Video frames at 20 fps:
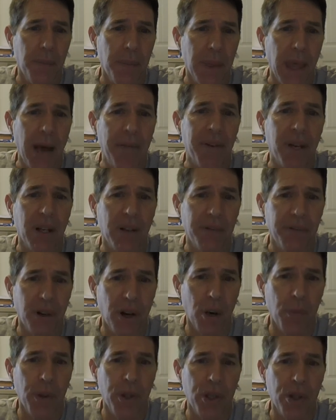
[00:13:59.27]
have
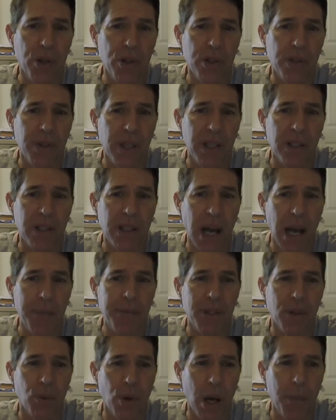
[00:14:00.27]
confirmed the use of these
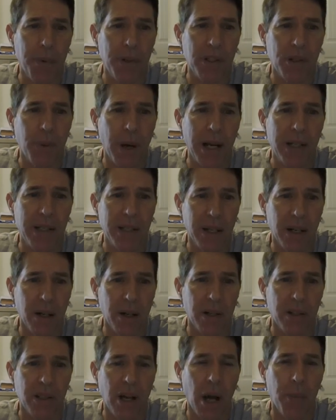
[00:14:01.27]
types of weapons by
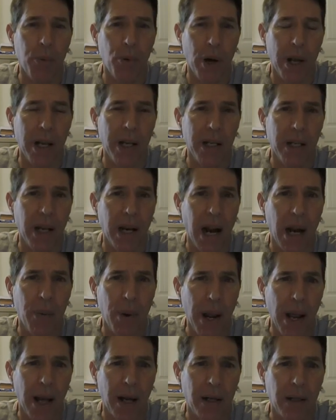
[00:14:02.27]
terrorists operating in
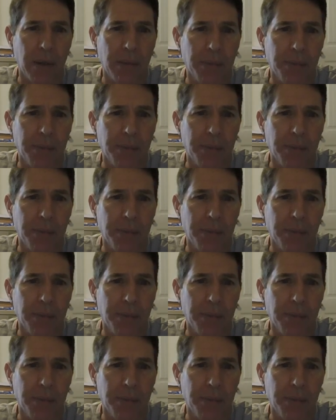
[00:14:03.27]
Iraq.